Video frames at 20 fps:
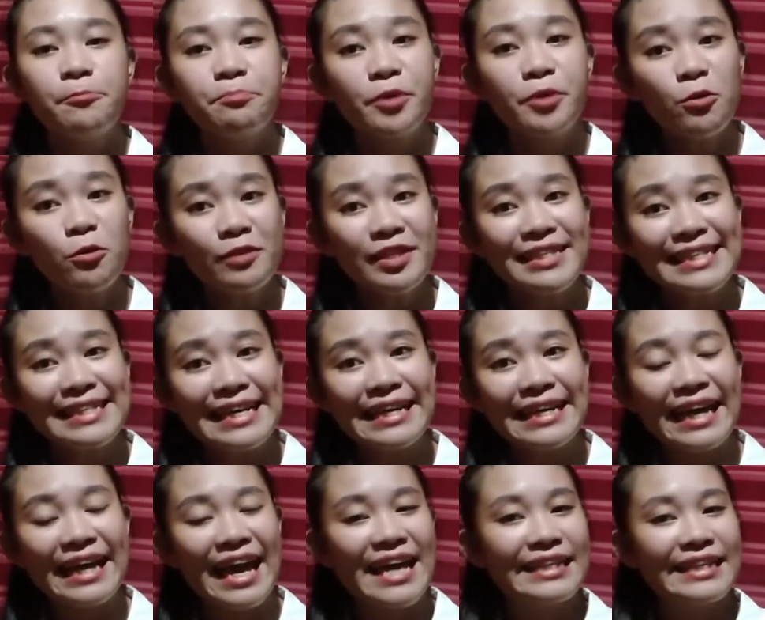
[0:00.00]
Music
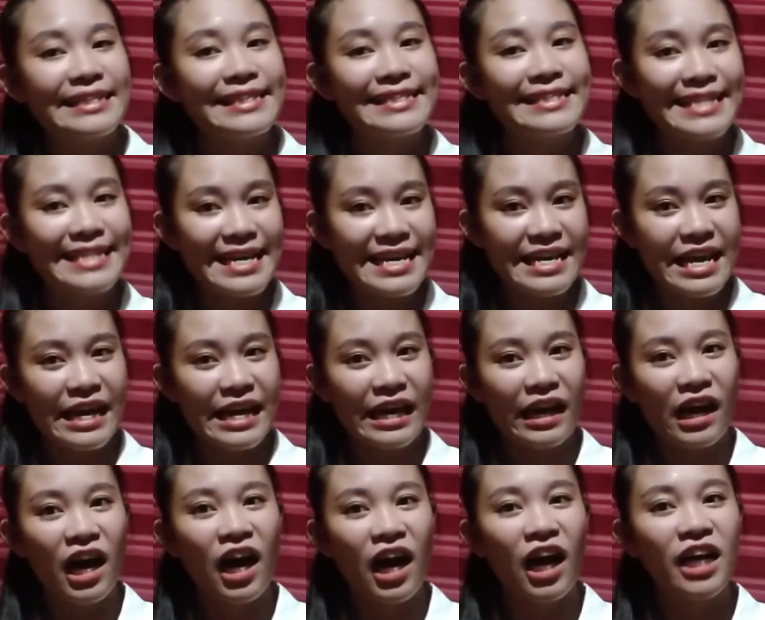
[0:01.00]
and
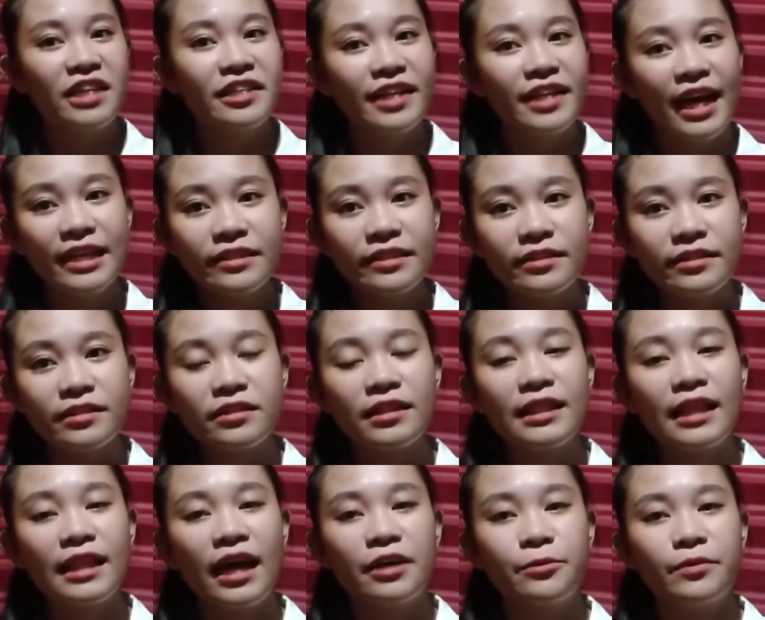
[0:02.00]
singing are not
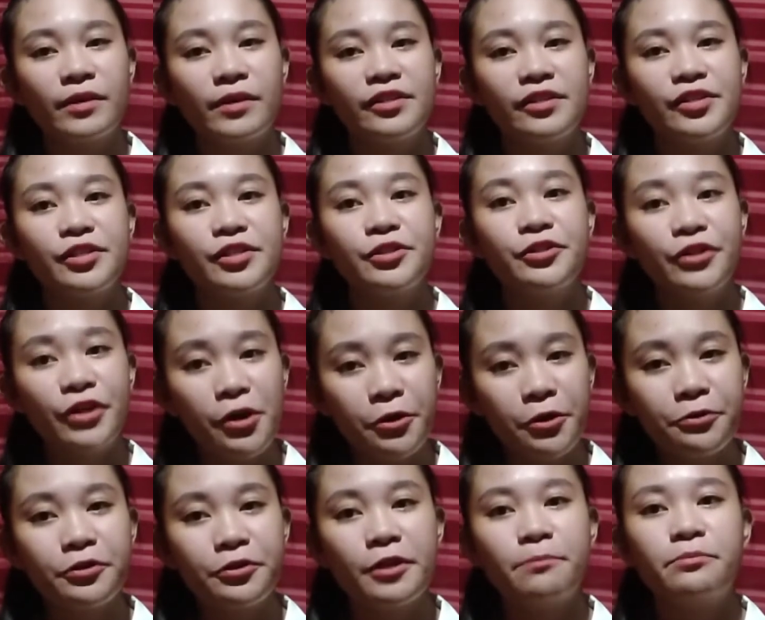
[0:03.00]
language
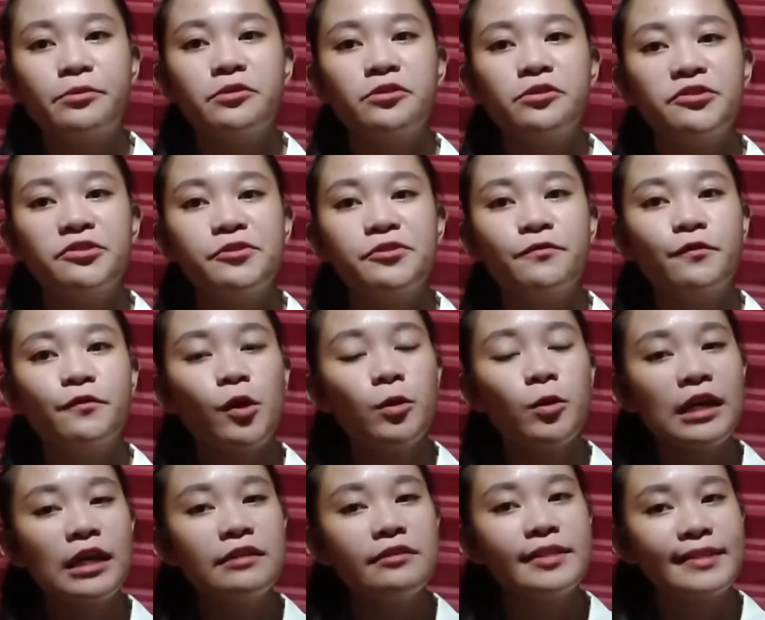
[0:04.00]
though they produce
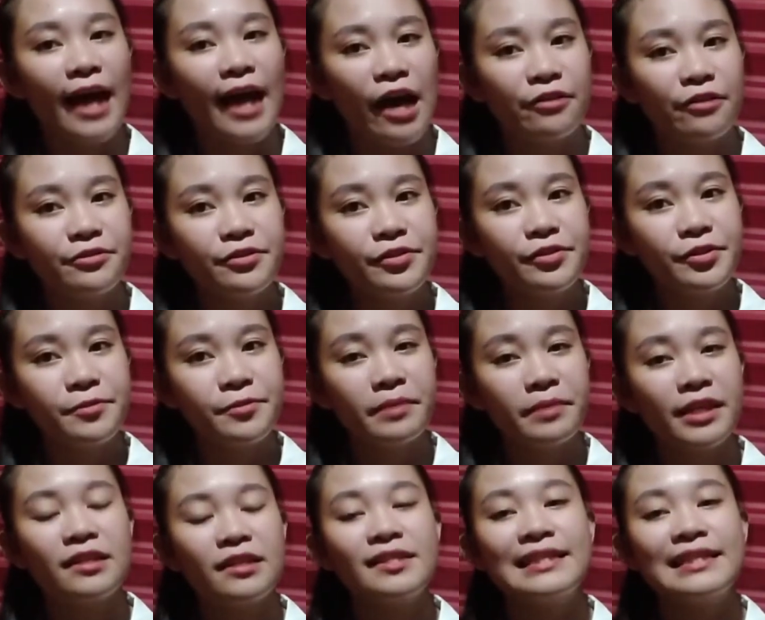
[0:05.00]
vocal sounds
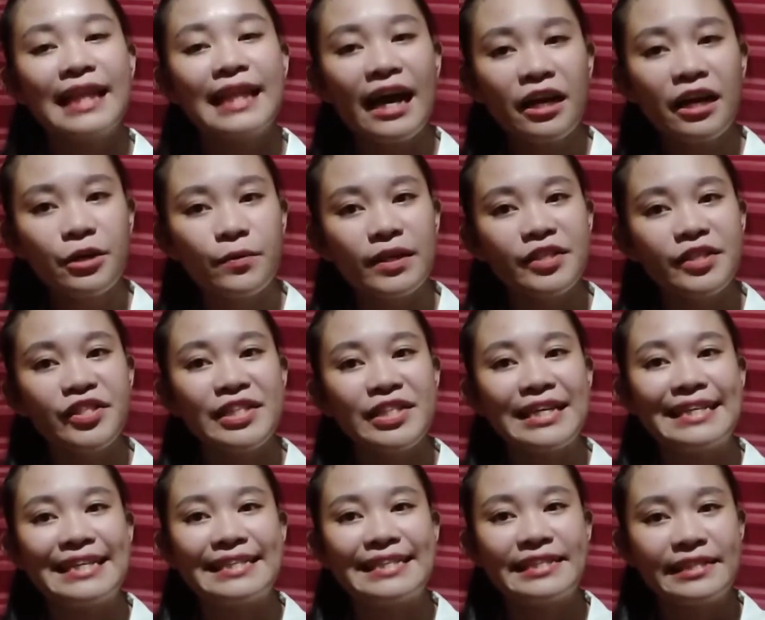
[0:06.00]
because language
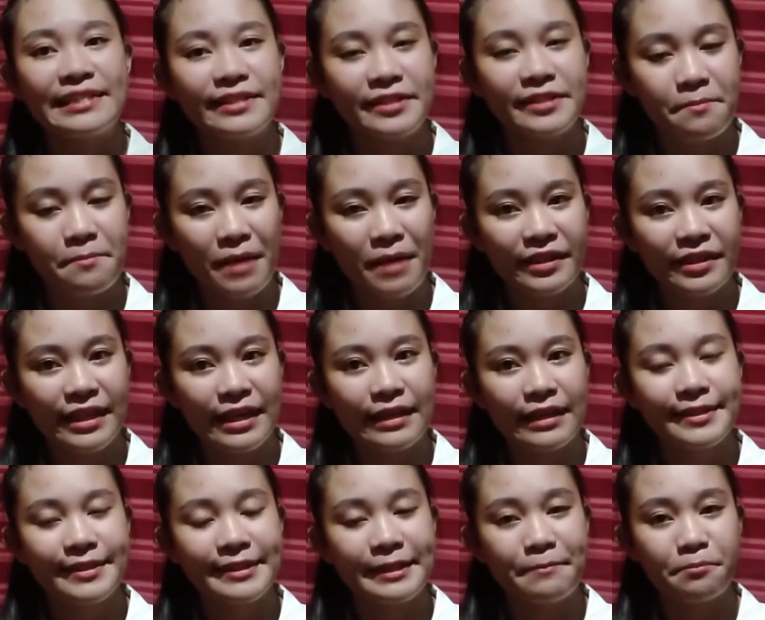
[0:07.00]
is a systematic
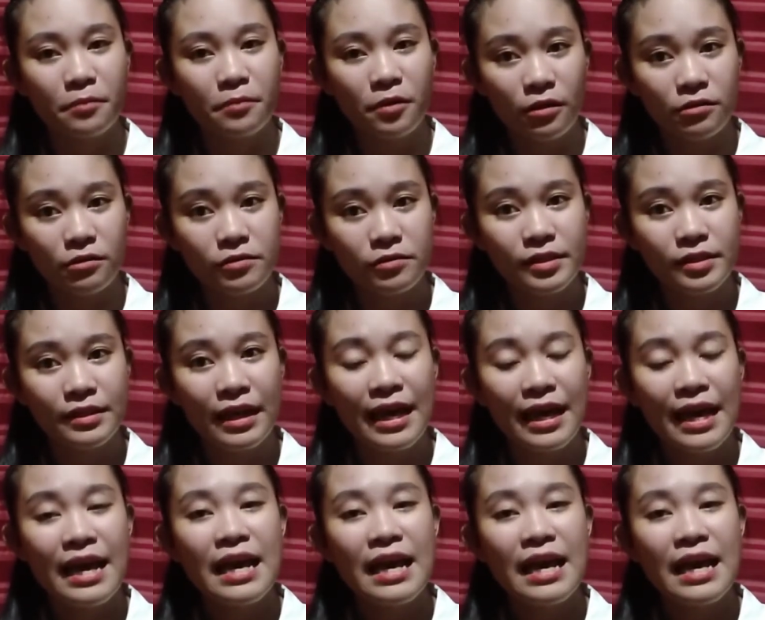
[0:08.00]
symbols.